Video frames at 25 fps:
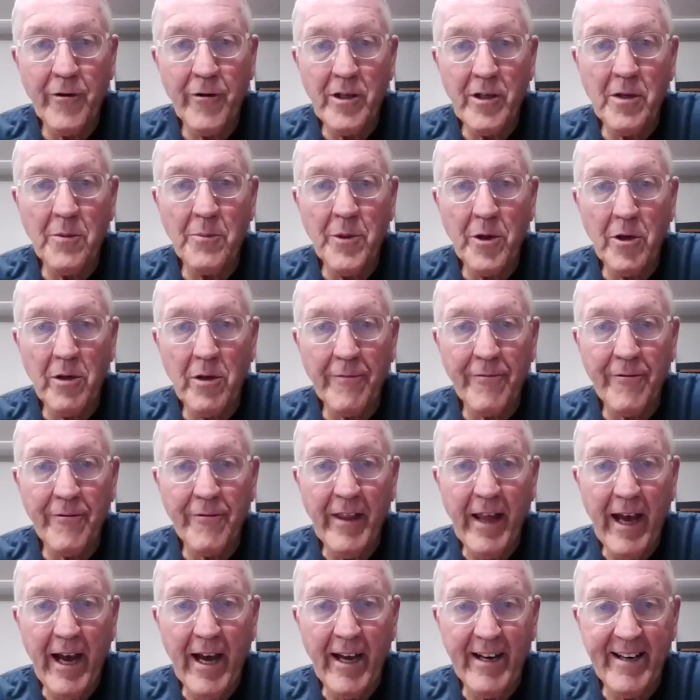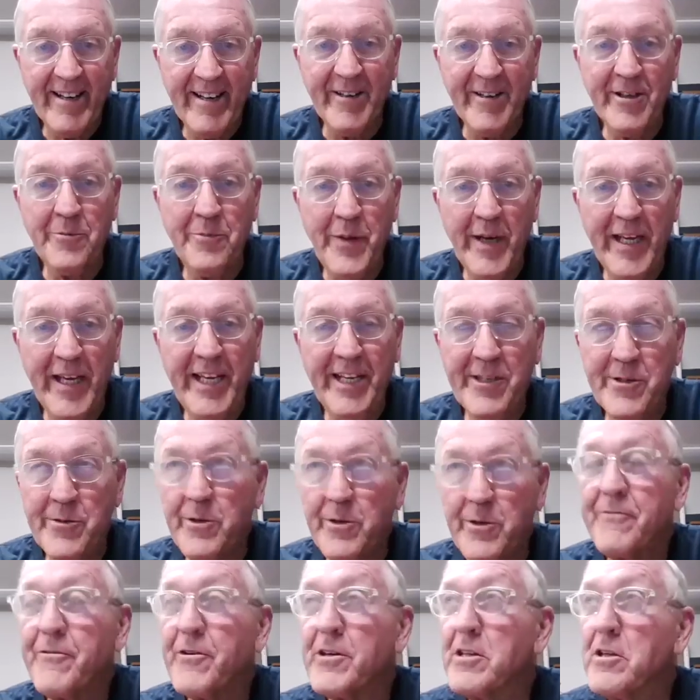you would foot the bill for that or
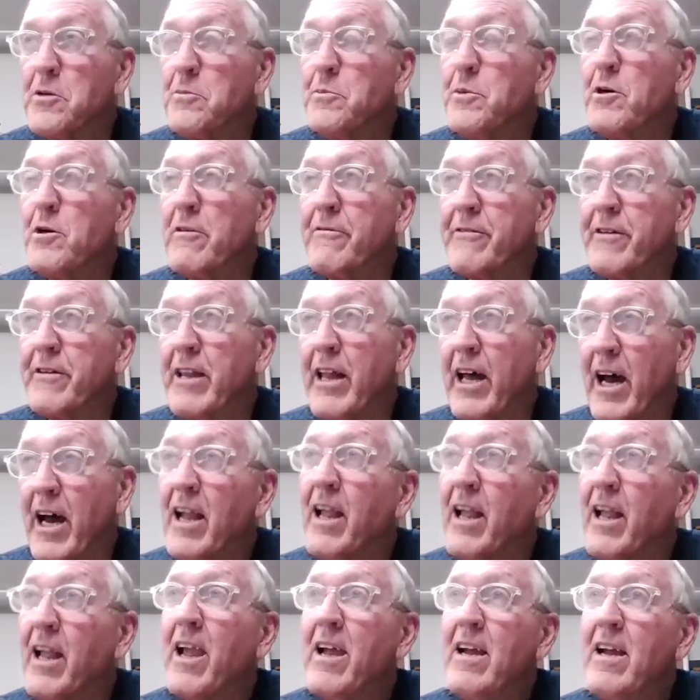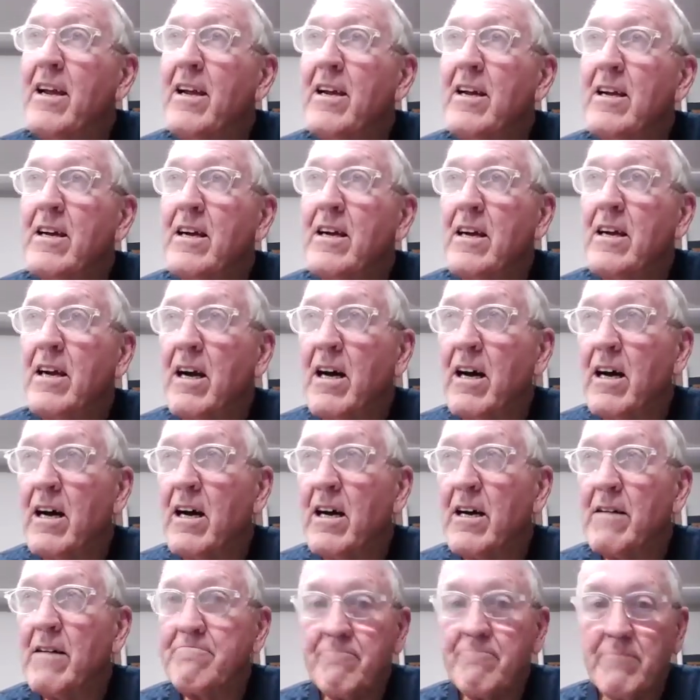Beads would foot the bill for that,
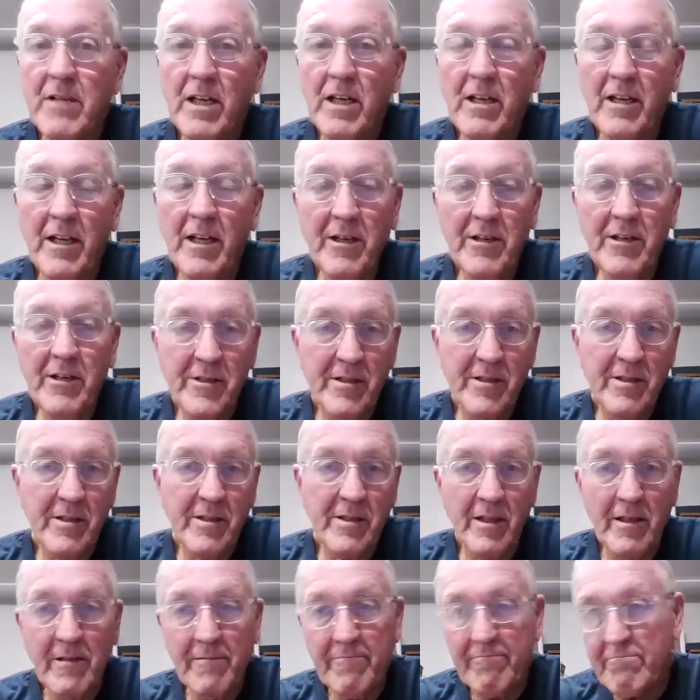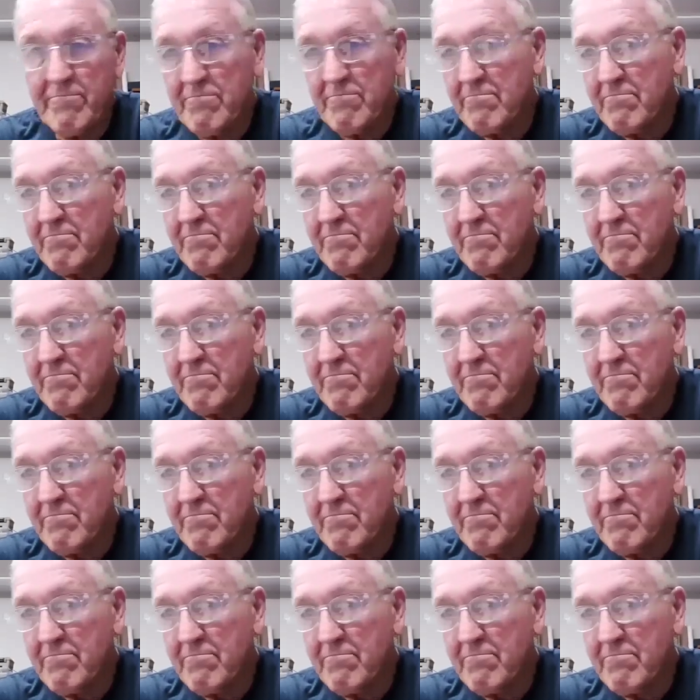at least